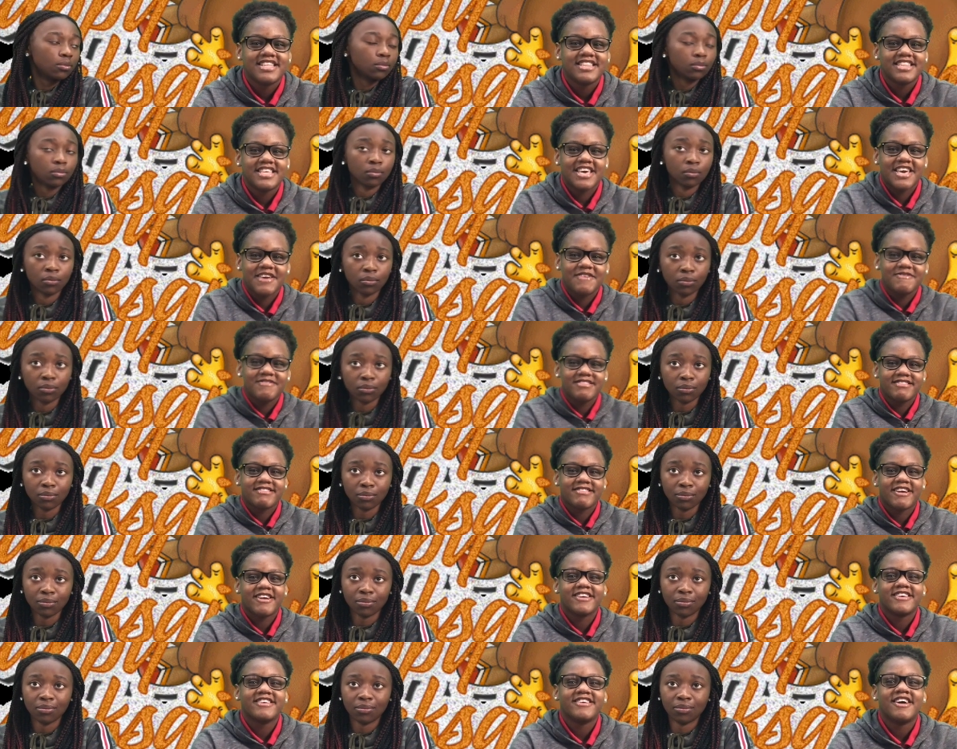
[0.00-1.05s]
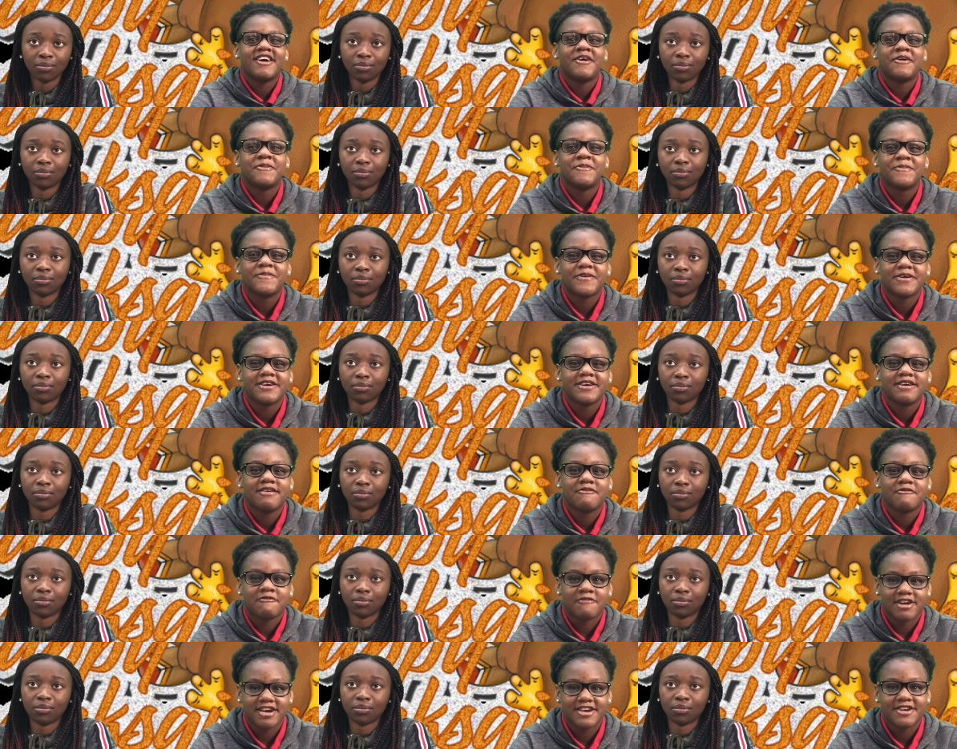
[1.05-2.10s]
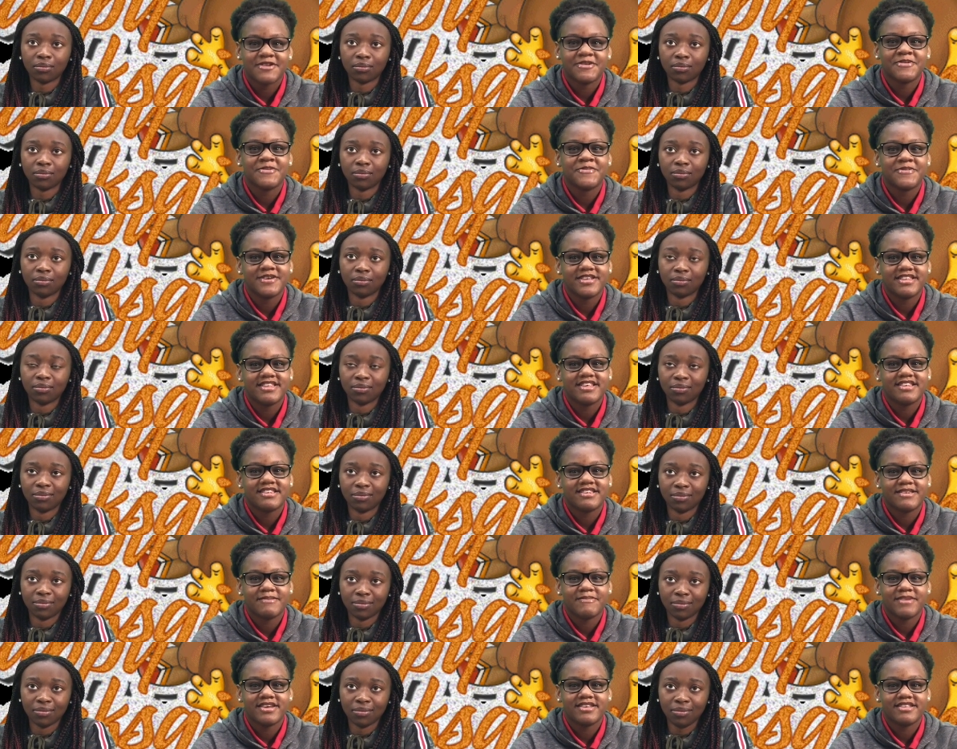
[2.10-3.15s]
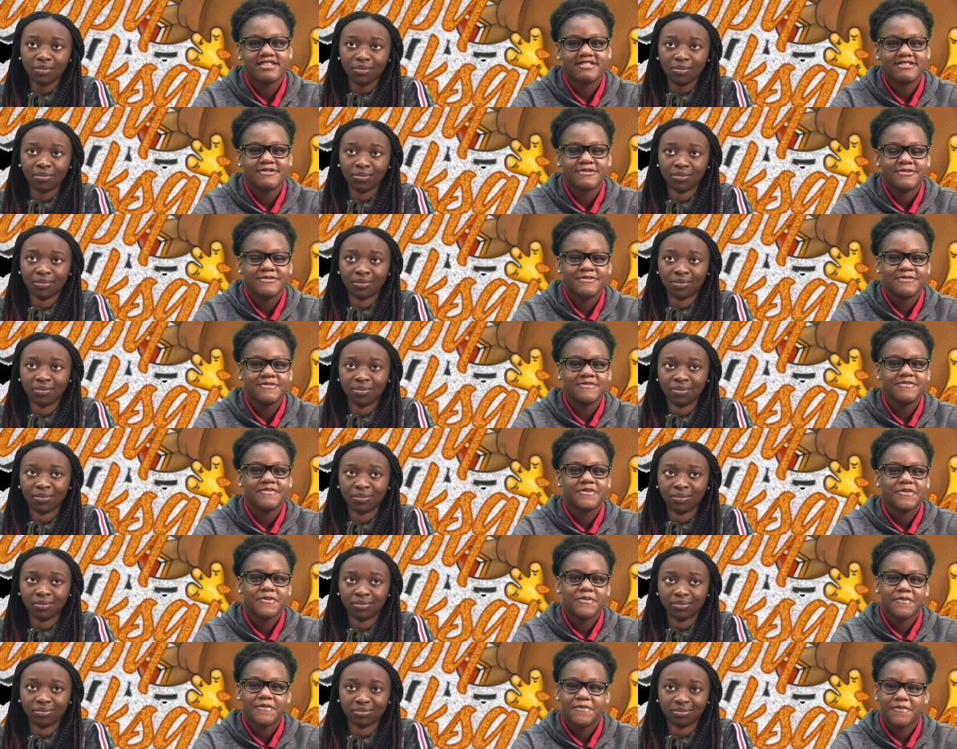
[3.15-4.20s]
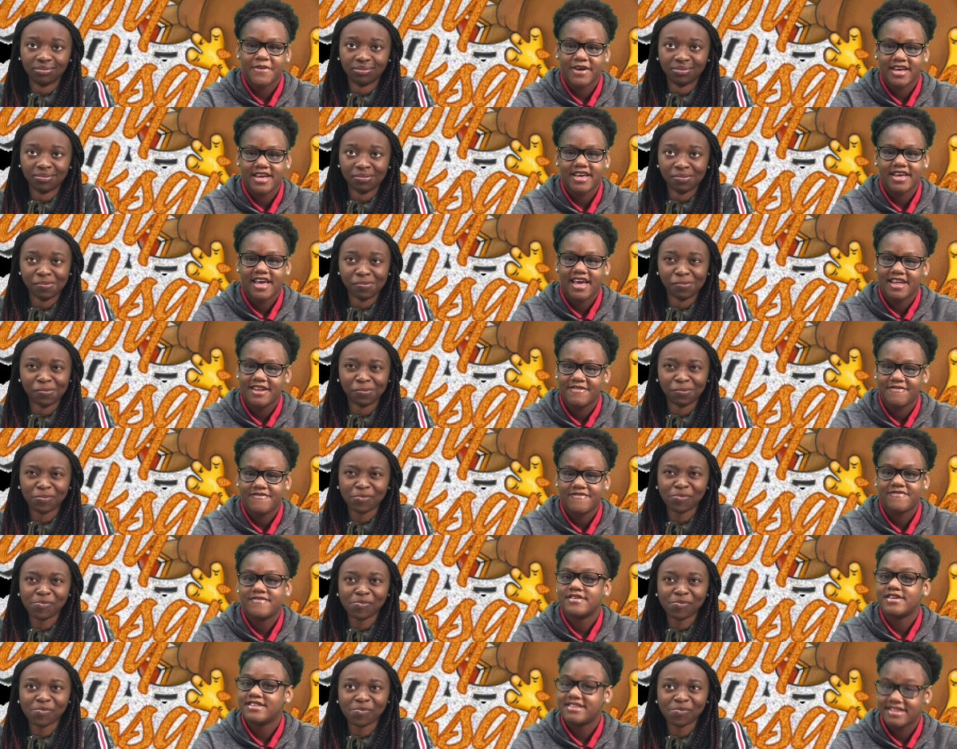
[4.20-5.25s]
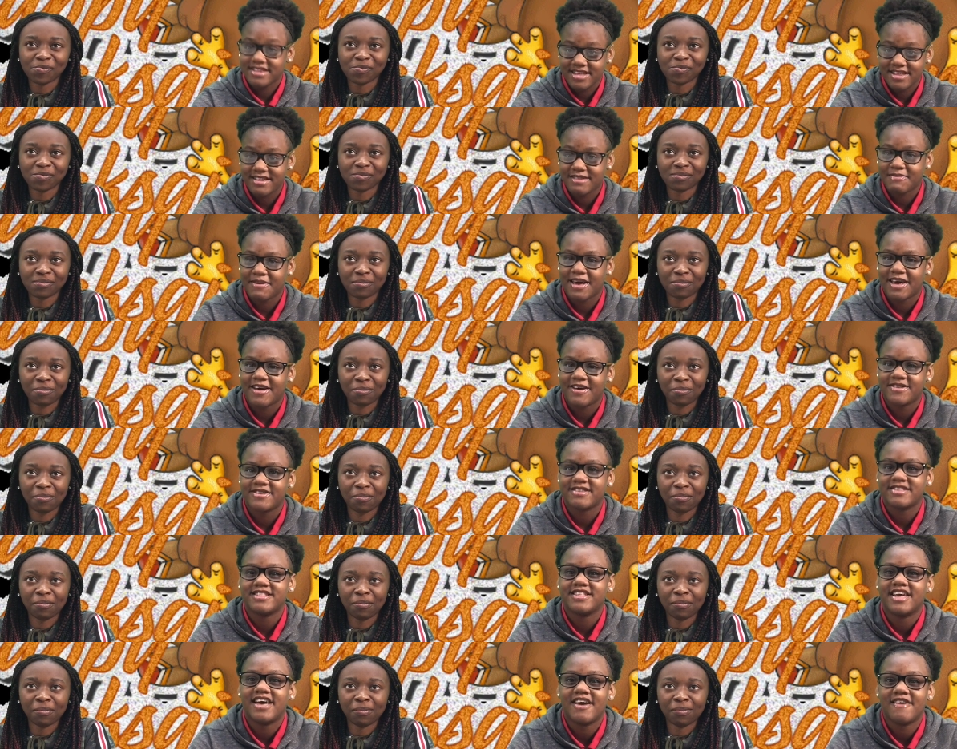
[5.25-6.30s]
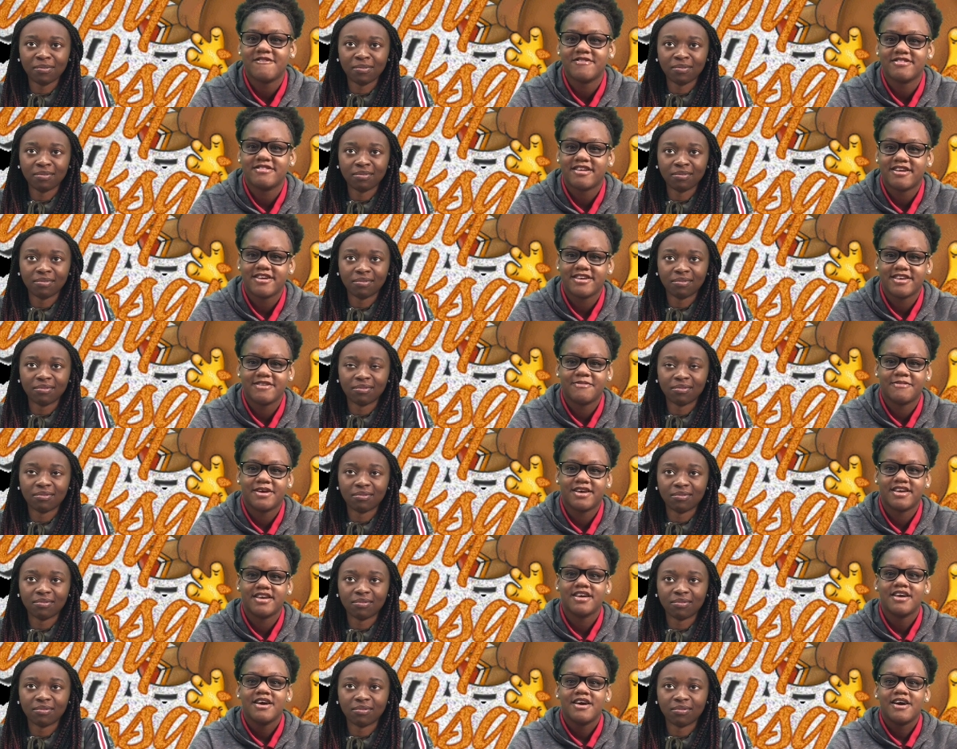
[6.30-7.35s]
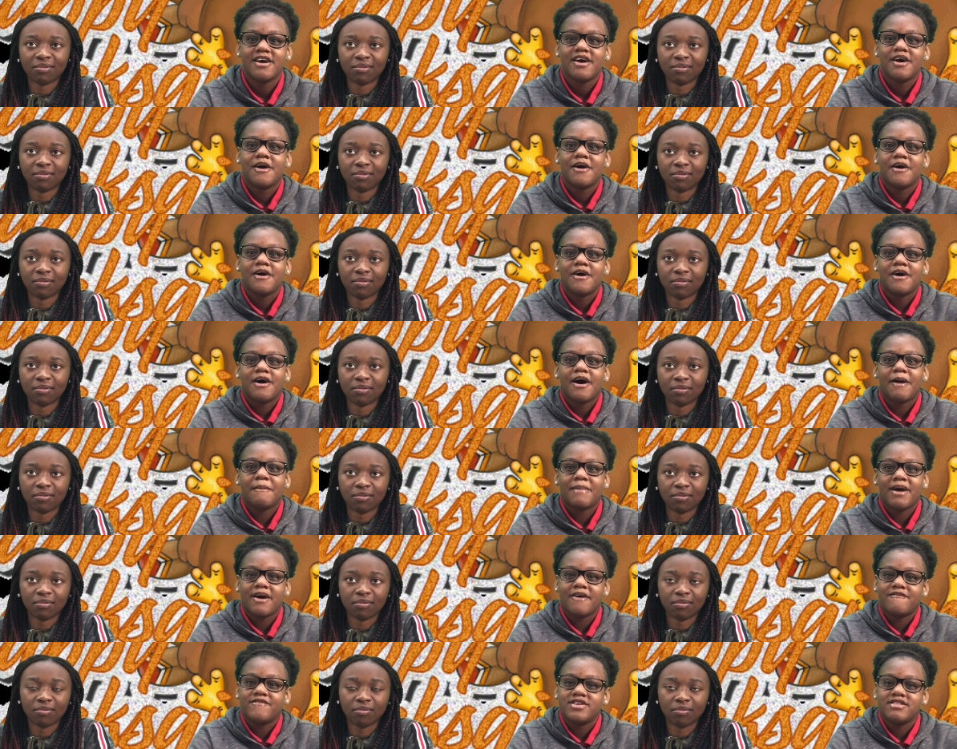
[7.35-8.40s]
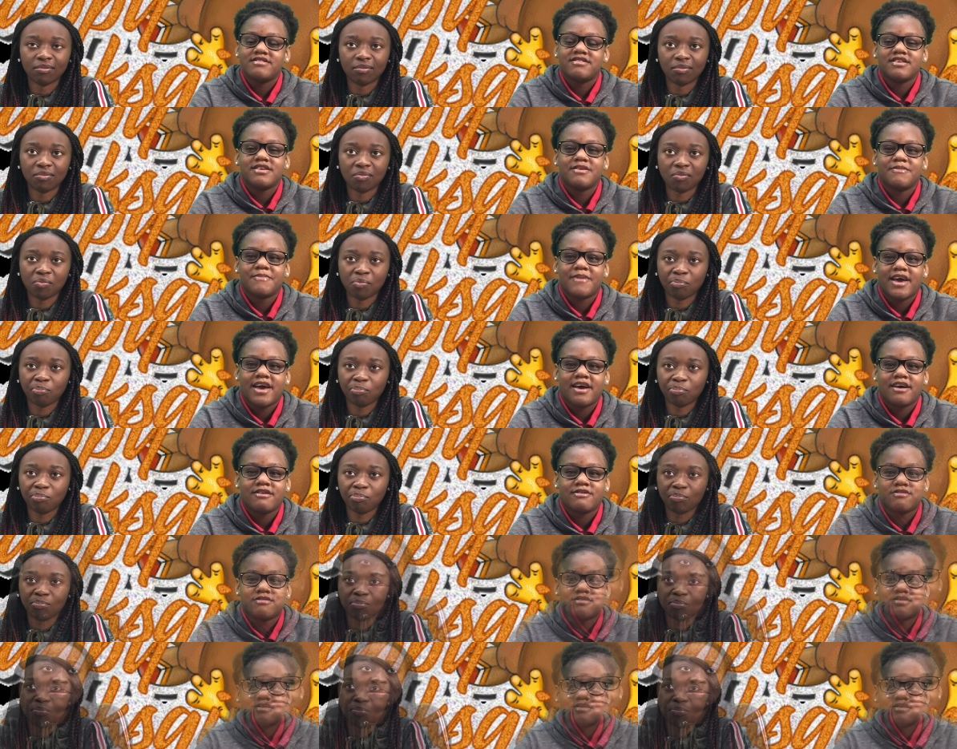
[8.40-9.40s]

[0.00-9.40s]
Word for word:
Speaker 1: The heaviest turkey on work record was estimated to weigh 86 pounds. The average turkey weighed about 15 pounds.